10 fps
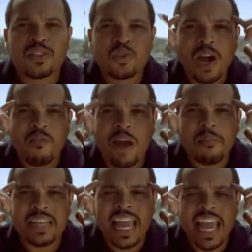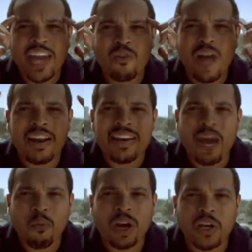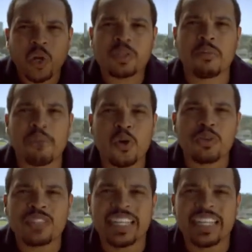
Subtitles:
try wrapping your head around networking those computers